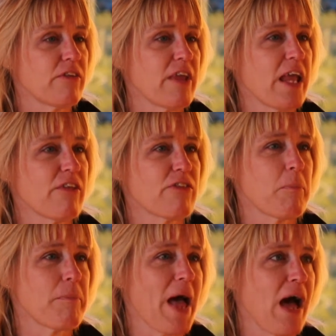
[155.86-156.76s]
takes
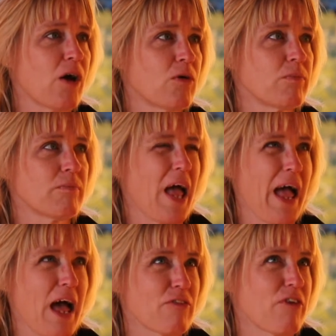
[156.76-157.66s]
about a
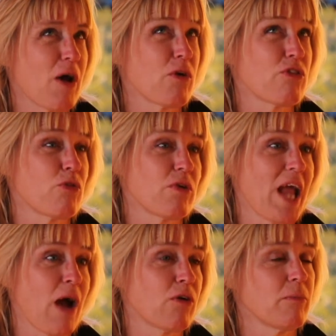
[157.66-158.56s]
half hour to an
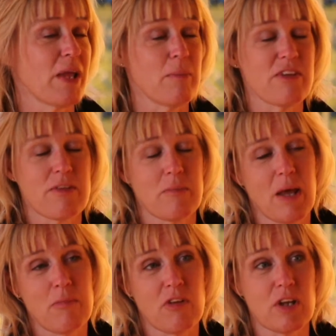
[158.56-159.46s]
hour, maybe
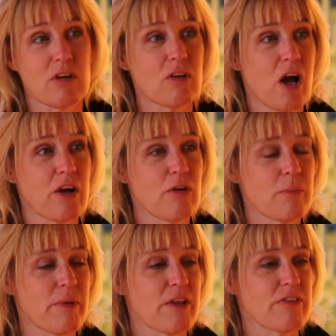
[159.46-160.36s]
sometimes a little
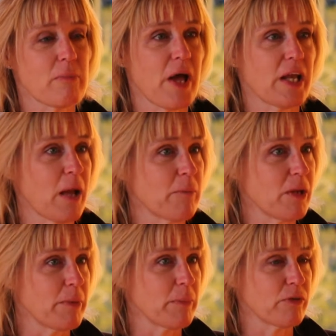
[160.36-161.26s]
longer based upon how
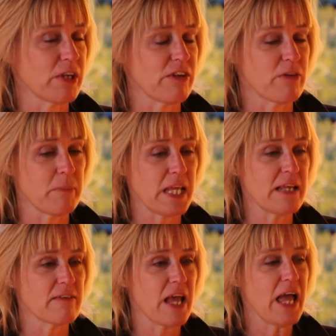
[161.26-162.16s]
many people need to
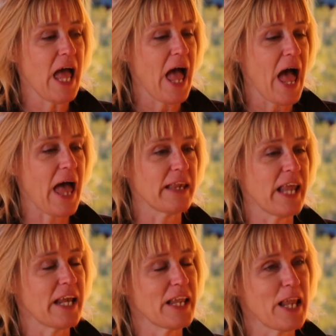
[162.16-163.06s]
meet. And
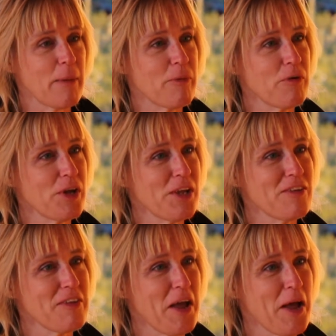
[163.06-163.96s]
then at that
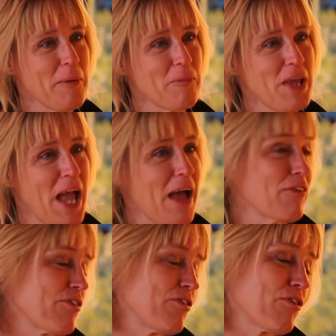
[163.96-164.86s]
point, we
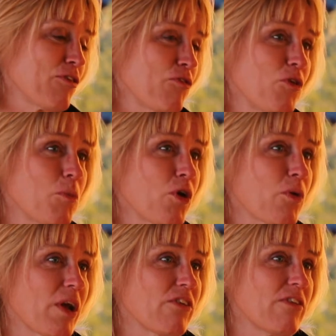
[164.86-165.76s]
ask just a few more
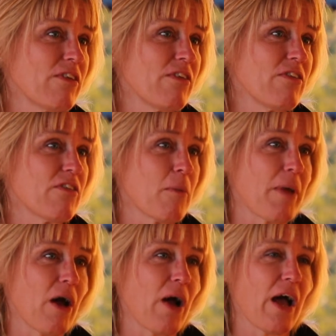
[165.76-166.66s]
questions
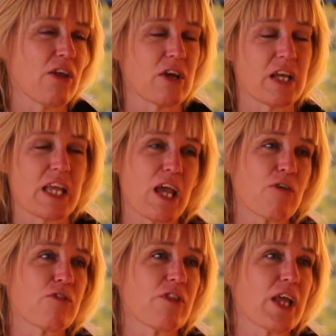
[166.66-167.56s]
about how you're going to
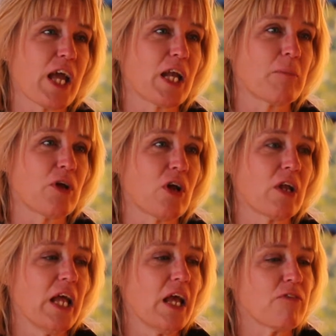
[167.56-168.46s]
care for the
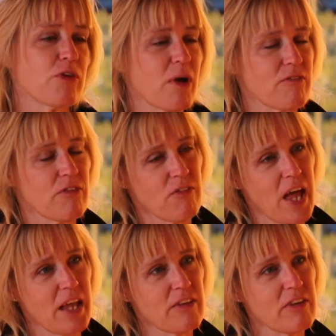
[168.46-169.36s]
animal, if you have a
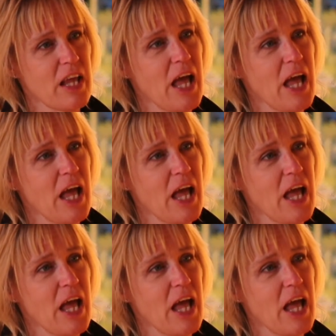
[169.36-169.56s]
vet,